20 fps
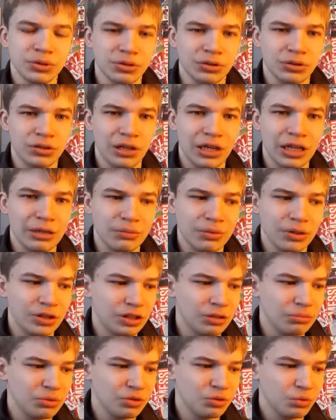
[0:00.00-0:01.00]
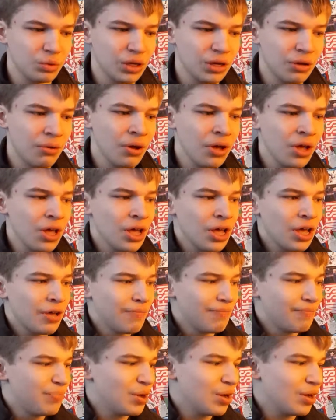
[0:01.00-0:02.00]
also linked with them as well.
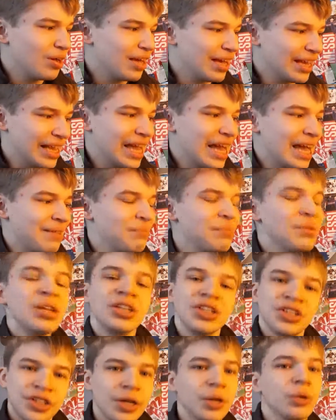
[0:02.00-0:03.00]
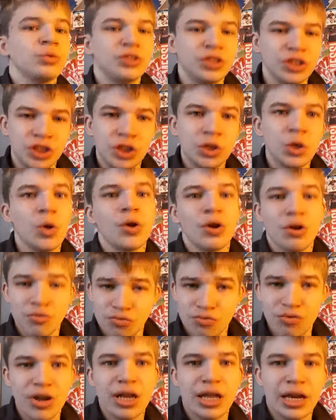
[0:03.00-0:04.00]
But again, Chelsea should
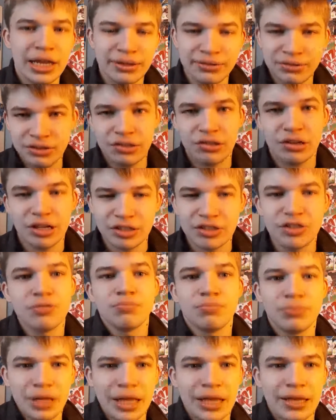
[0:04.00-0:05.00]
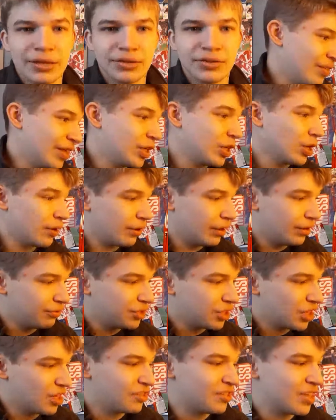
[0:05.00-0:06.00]
really have signed some players. They got rid of
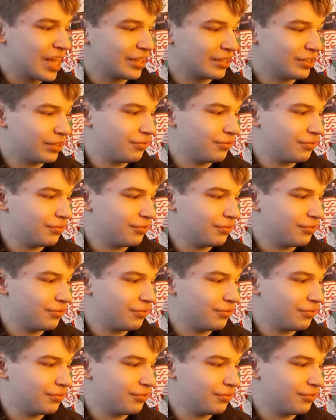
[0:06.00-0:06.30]
Jonas Hector to